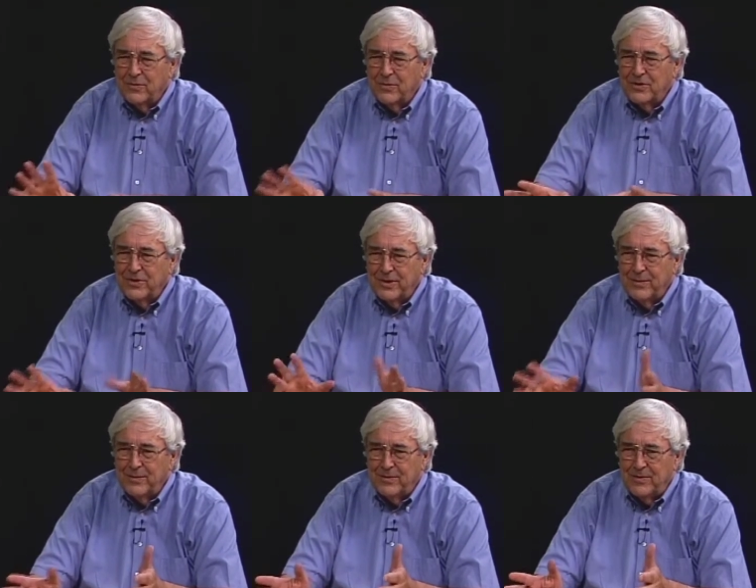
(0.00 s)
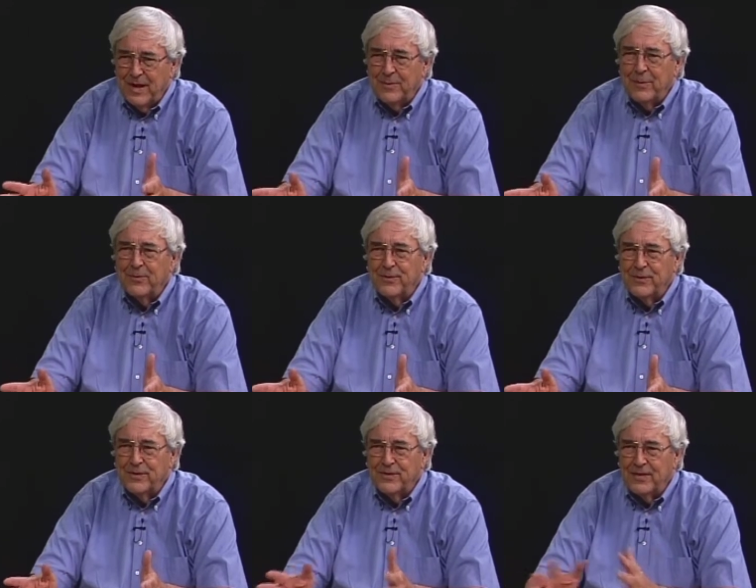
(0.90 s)
when she came up with the
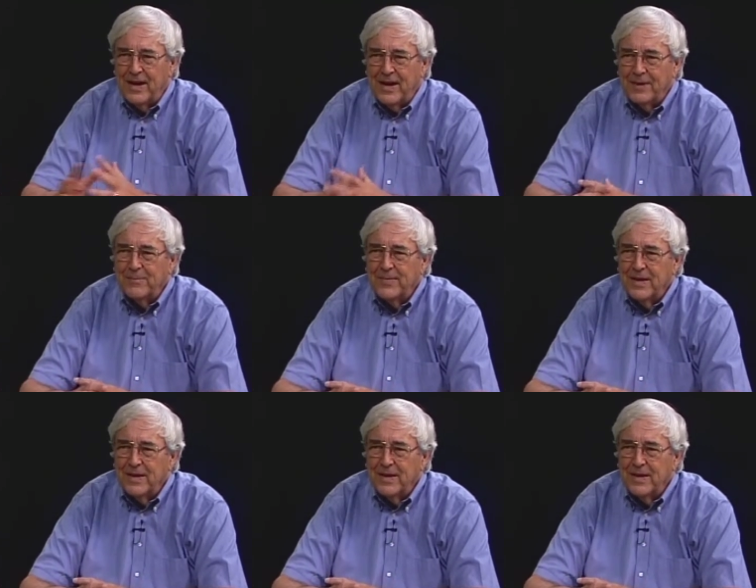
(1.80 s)
design,